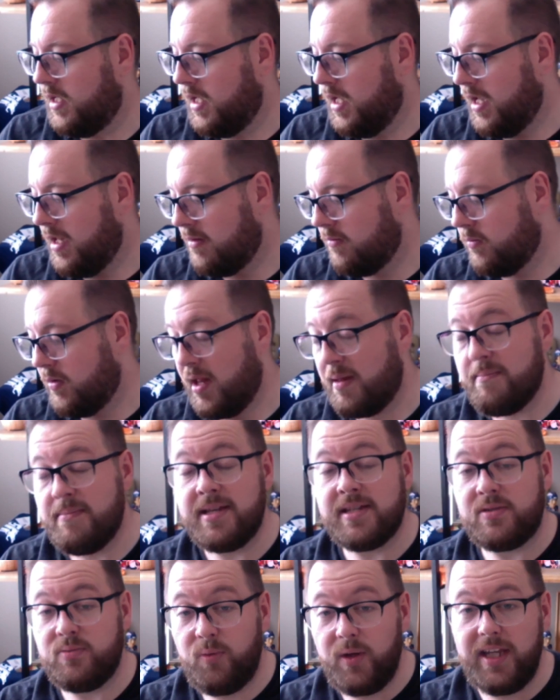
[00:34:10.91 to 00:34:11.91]
And when I
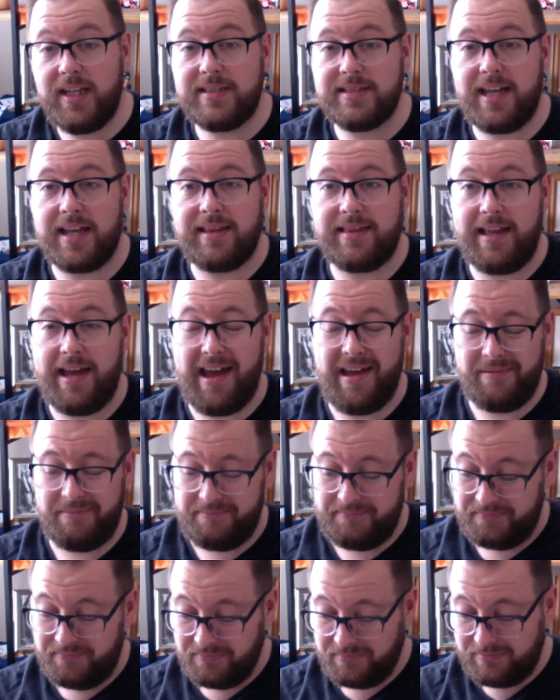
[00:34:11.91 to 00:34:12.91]
miss weeks like that,
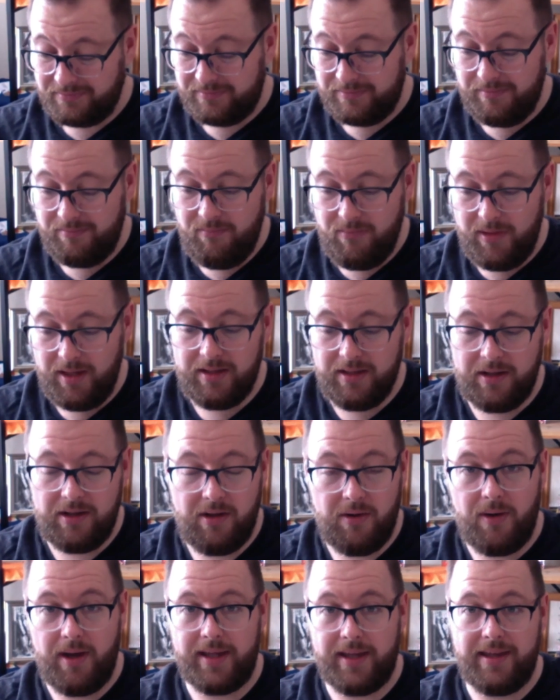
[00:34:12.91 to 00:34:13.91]

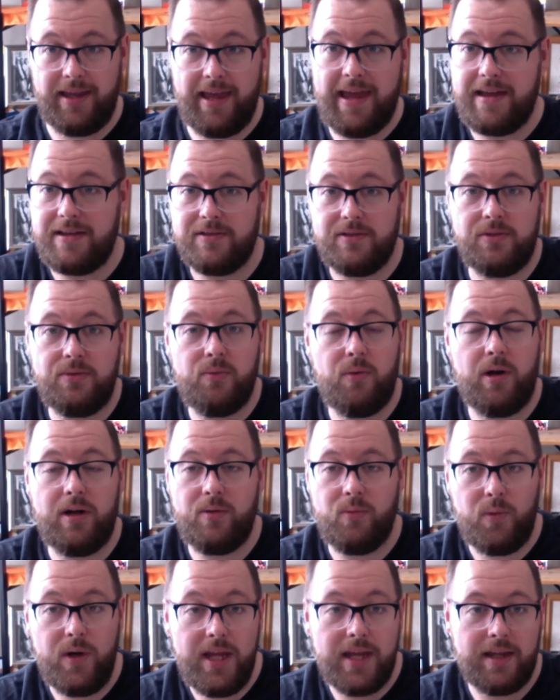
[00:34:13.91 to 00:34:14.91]
I can't do one
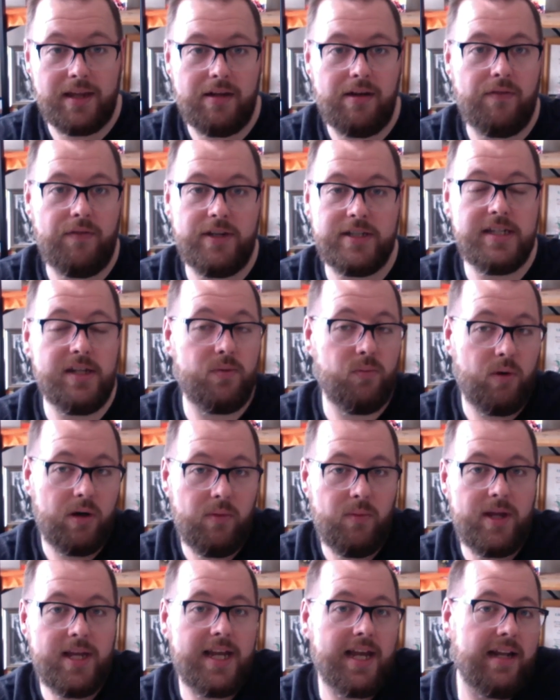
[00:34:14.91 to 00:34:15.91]
a week. If I did one
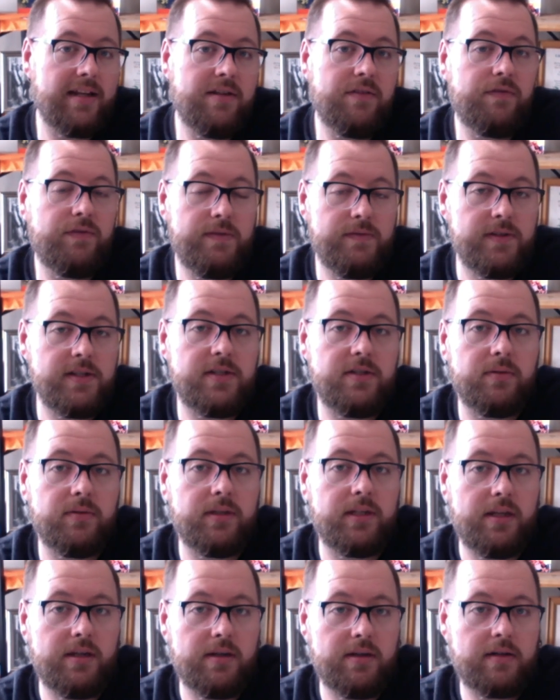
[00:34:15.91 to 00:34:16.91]
a week, I'd do 52
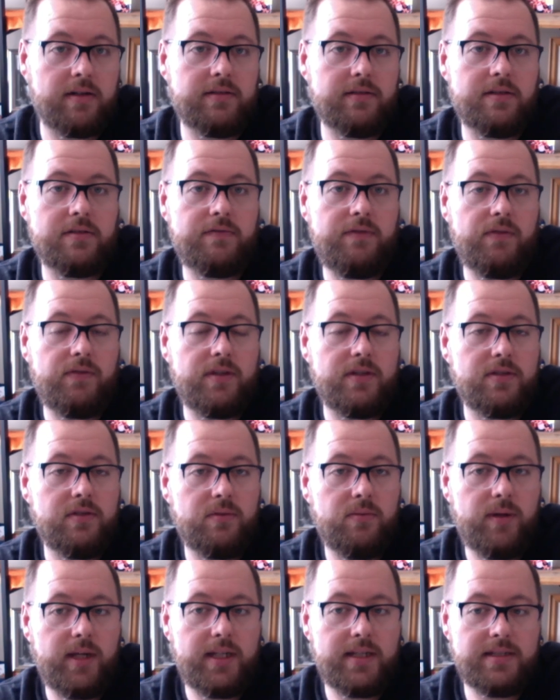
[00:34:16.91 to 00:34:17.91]
in a year, because there's
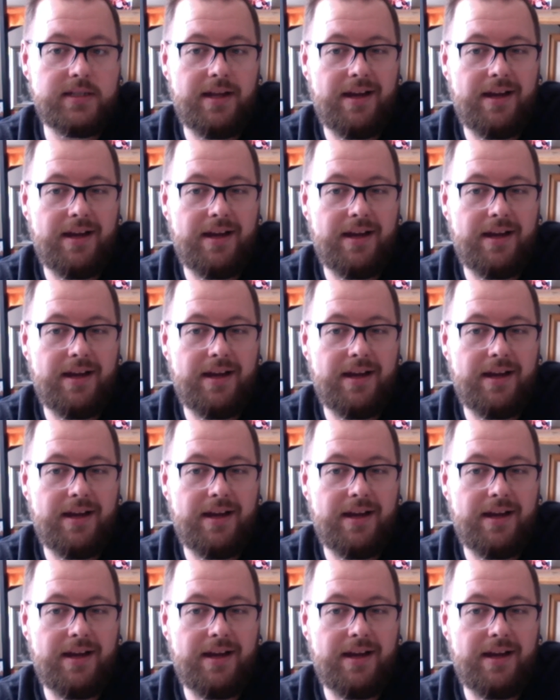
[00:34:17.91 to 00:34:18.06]
52 weeks.